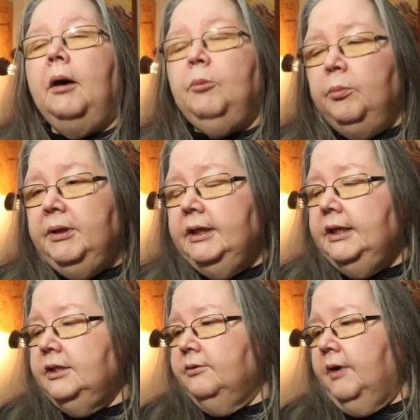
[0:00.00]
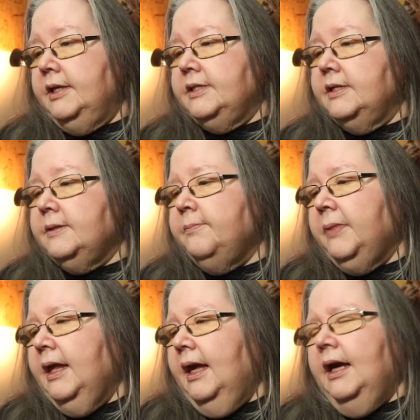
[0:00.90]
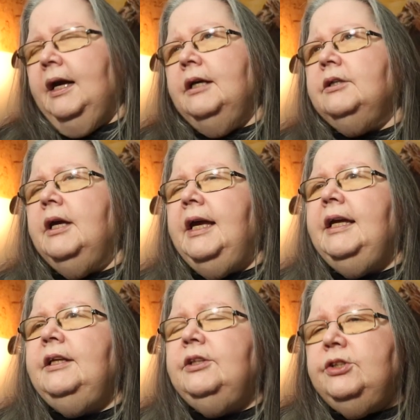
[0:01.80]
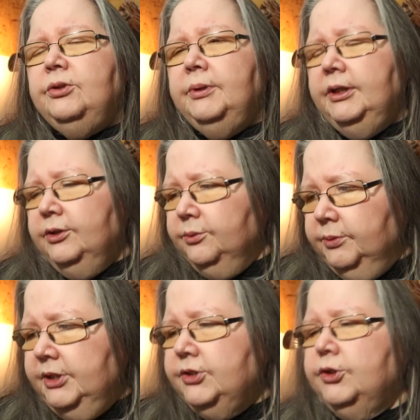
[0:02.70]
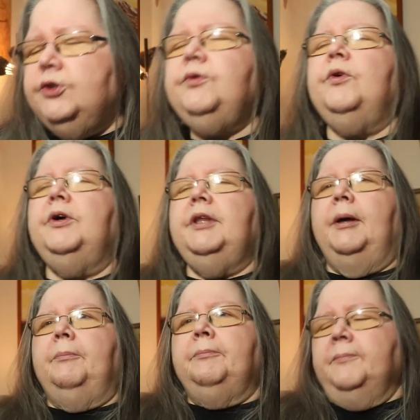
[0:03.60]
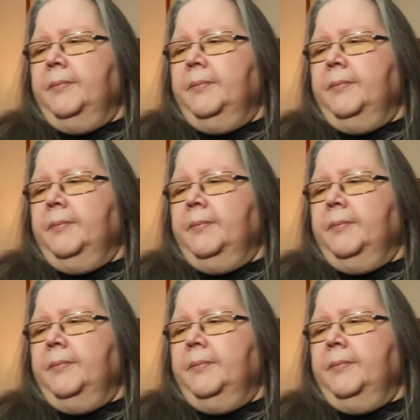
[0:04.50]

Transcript: mobility devices, in doing the research for them,